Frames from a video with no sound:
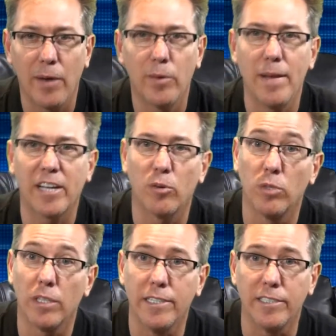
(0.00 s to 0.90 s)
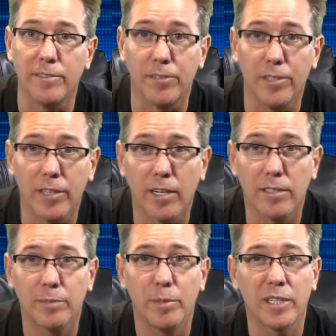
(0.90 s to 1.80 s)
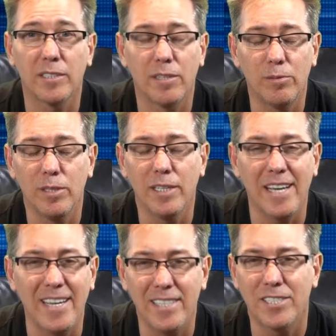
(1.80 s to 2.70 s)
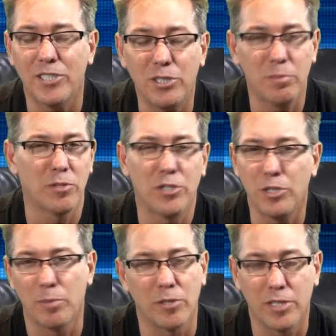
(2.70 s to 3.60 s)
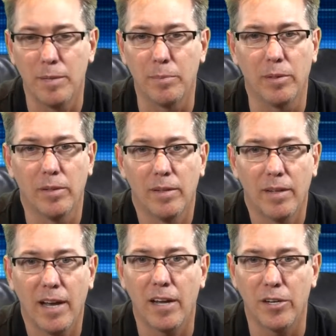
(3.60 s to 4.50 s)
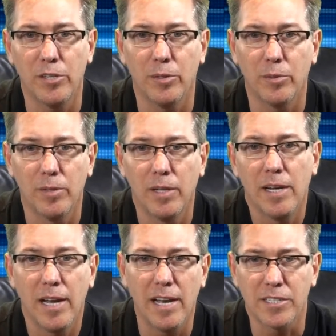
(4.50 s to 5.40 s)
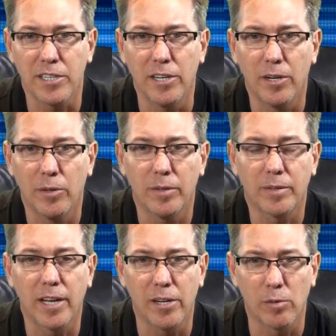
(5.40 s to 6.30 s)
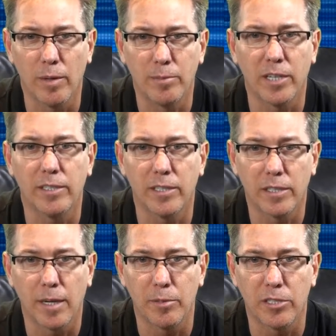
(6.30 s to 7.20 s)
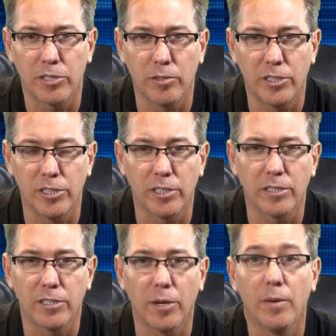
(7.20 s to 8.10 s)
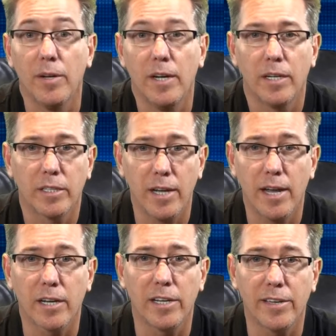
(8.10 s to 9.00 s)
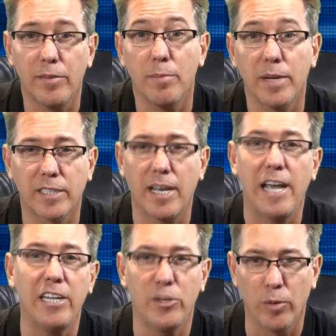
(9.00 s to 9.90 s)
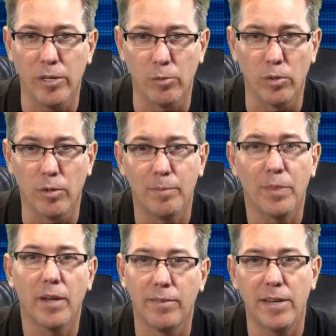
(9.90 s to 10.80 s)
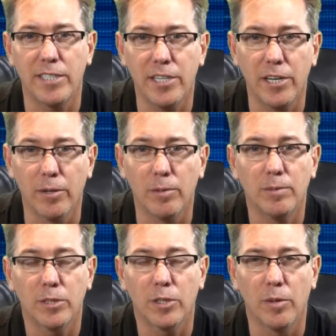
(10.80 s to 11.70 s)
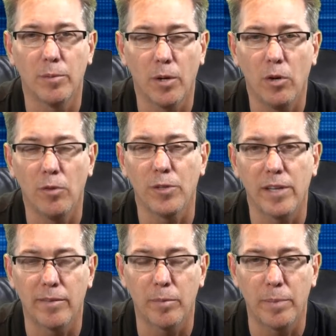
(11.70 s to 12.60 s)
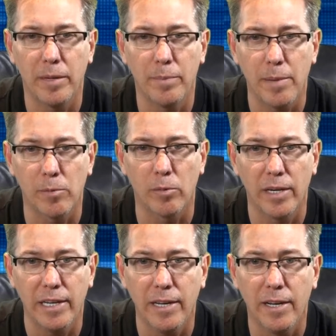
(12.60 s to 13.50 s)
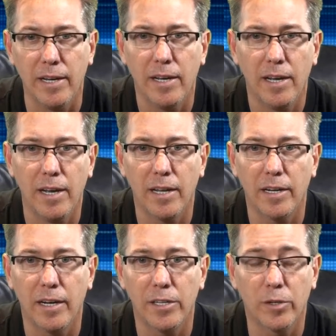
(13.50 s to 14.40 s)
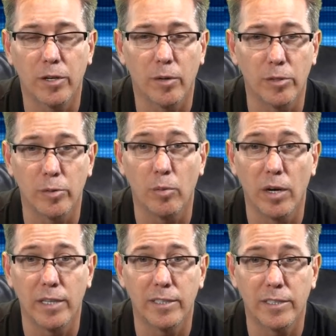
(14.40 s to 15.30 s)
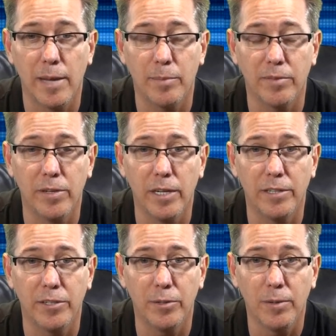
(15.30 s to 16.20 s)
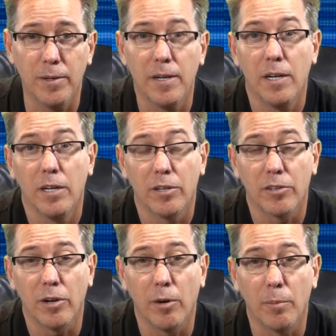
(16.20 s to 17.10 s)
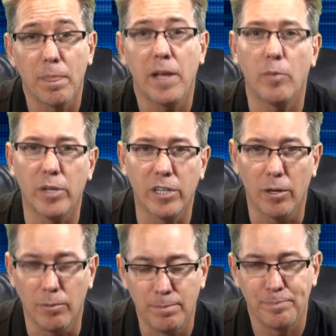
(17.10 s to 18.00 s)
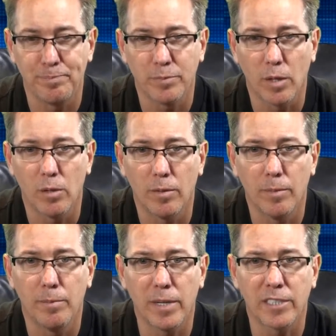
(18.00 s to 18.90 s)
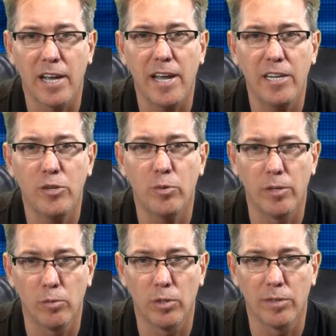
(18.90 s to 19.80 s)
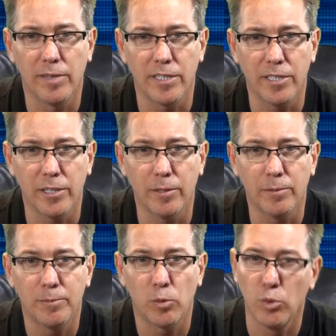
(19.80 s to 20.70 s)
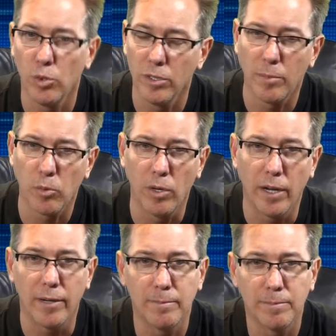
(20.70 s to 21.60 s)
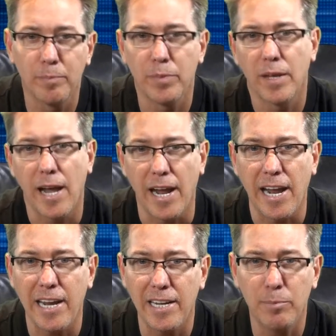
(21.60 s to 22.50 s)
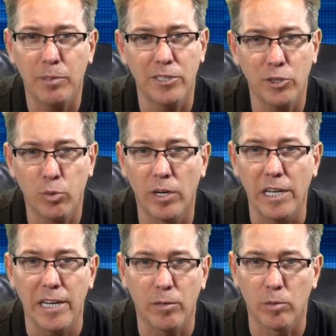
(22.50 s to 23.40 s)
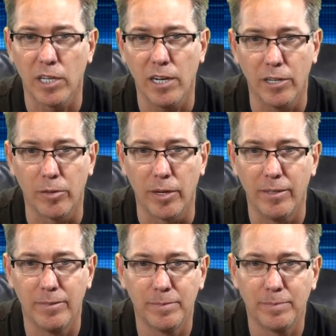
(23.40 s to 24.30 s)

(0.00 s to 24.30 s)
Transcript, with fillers: I would make it real easy for you guys because it really is super, super simple how to do SEO and get your website to the top of the search engine. So today I'm going to give you Mick's 80-20 rule of SEO. So hopefully you have a pen and paper ready and uh, you could always rewind this tape if you need to. So here we go. Mick's 80-20 rule of SEO. Rule number one, 80 plus 20 equals 100.